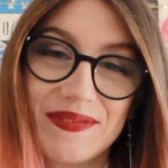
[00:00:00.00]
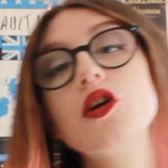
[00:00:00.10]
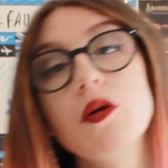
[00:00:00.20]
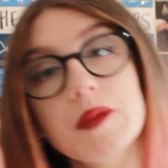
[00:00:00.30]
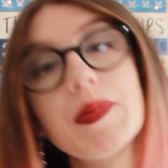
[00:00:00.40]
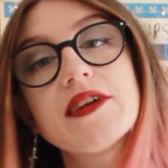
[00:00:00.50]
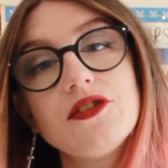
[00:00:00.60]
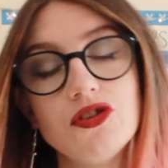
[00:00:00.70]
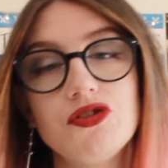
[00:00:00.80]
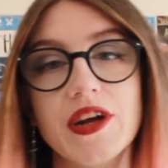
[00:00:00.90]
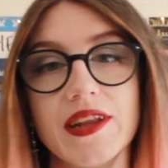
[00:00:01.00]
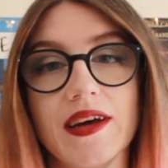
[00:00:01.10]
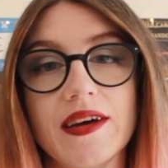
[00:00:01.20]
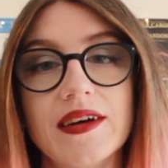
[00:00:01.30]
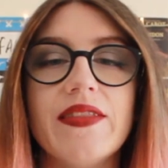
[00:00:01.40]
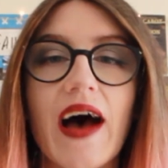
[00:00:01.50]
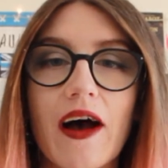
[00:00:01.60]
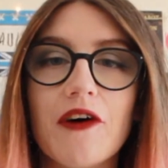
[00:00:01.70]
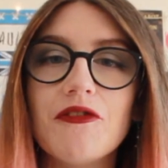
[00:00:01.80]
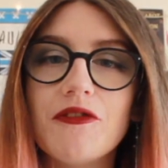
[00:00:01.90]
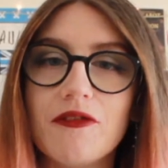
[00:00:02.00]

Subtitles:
Going back to the trailer, that